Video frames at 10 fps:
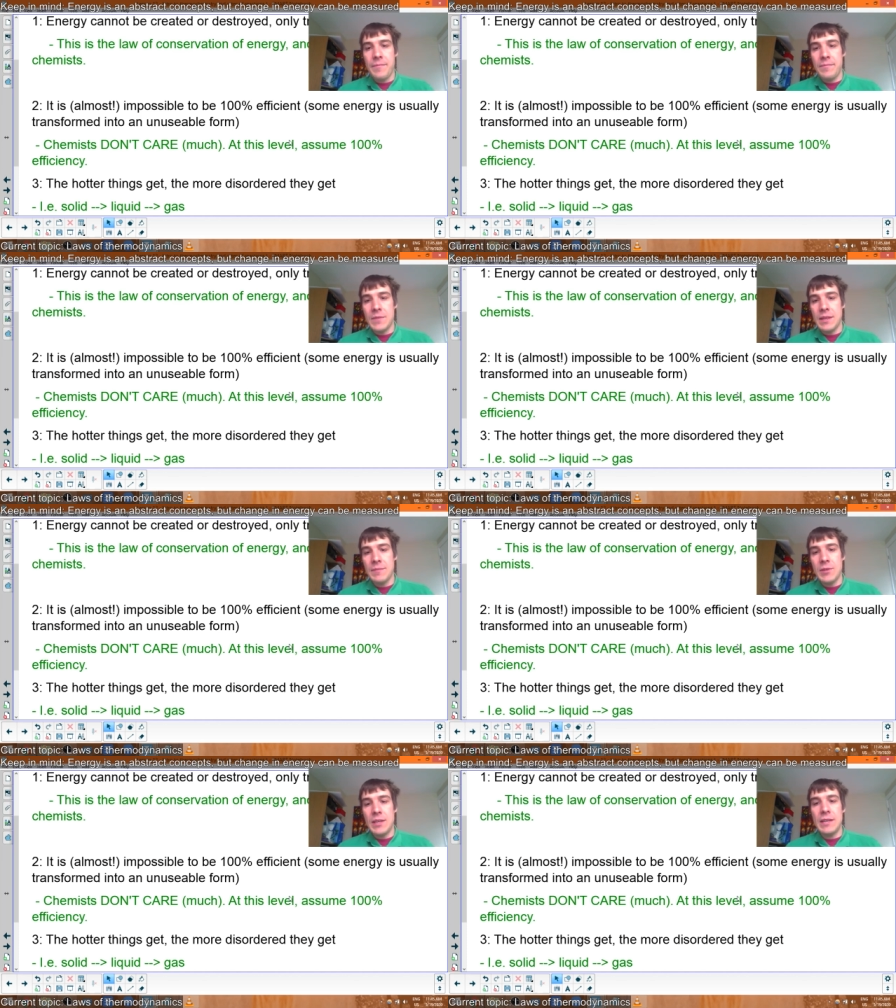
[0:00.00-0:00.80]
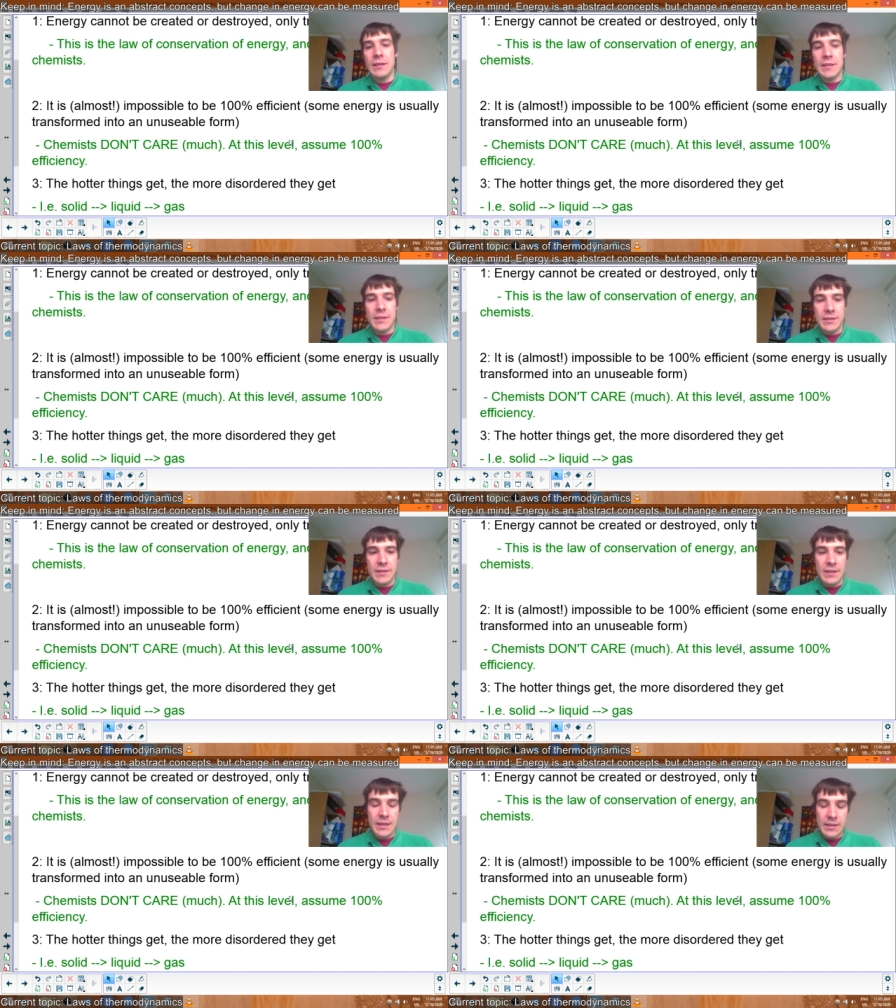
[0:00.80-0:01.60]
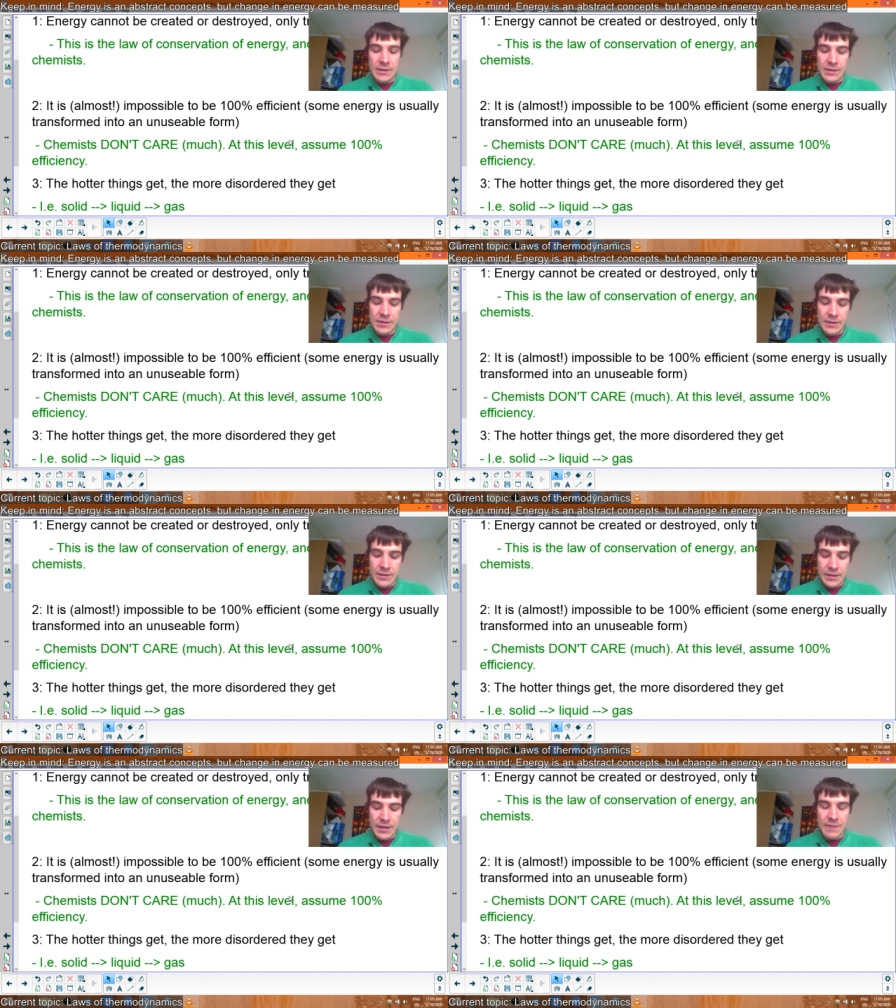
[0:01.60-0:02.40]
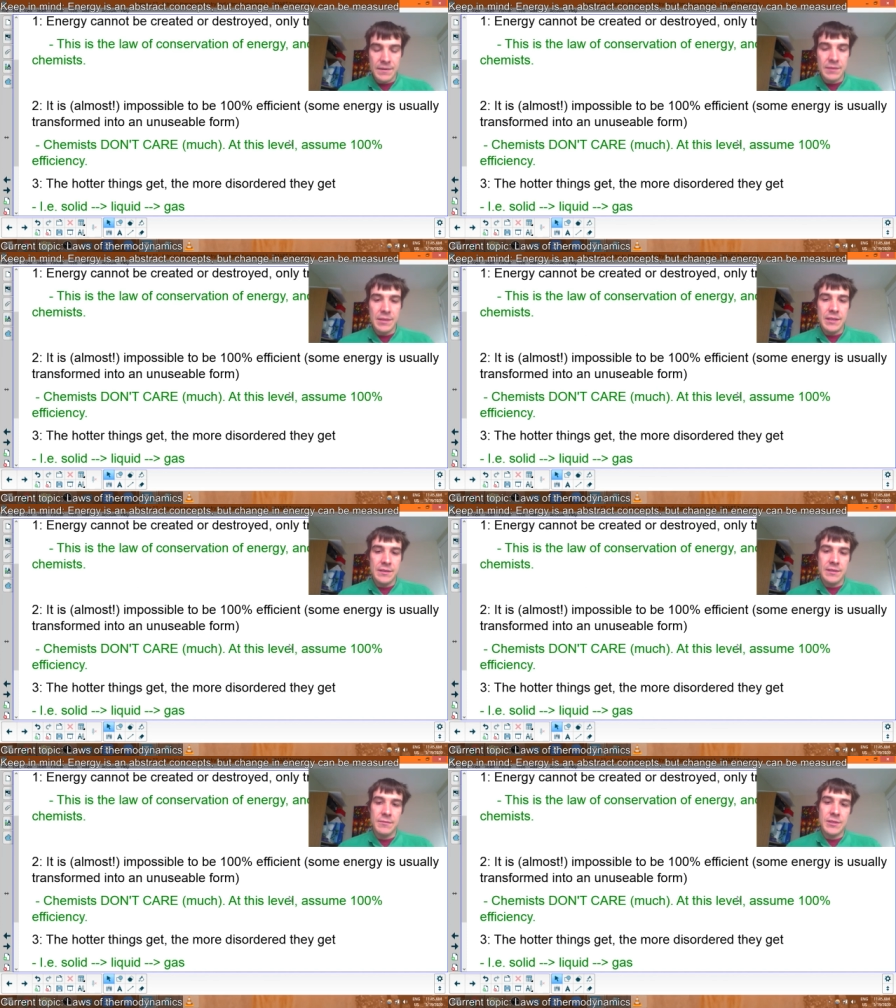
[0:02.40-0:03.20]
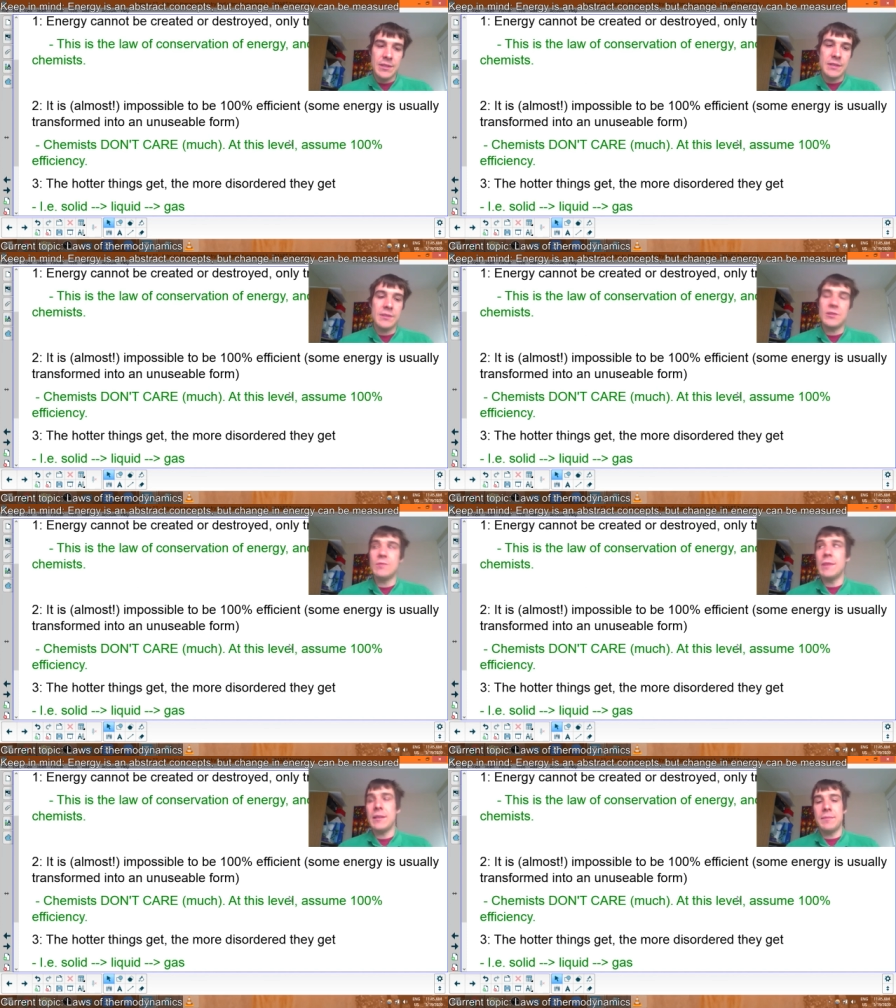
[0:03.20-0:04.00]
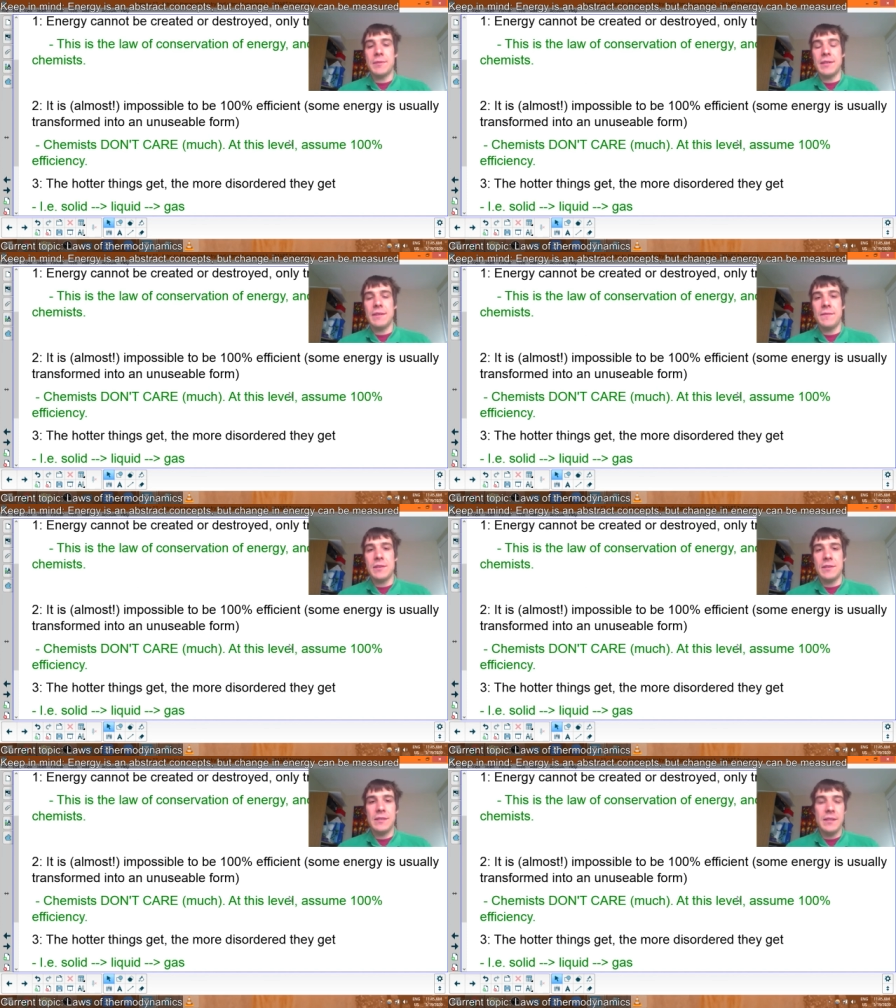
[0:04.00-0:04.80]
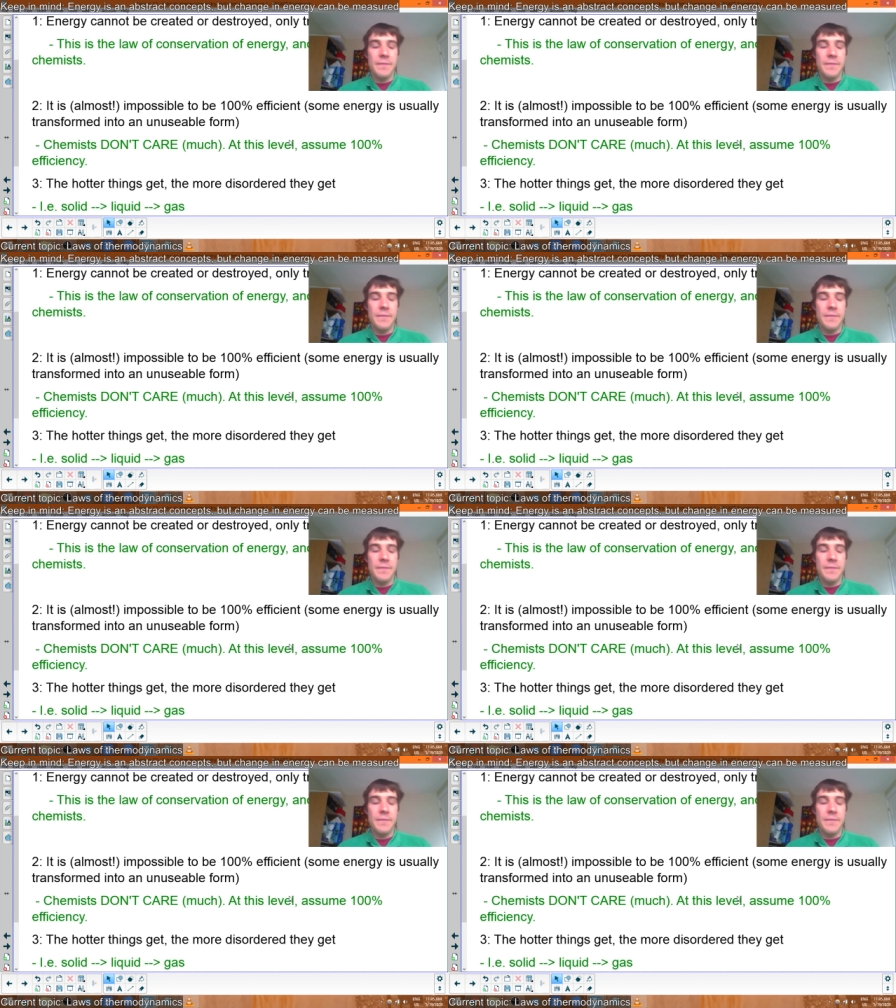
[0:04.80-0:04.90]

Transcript: Talking about heat loss is kind of annoying, so we're just going to assume 100% efficiency.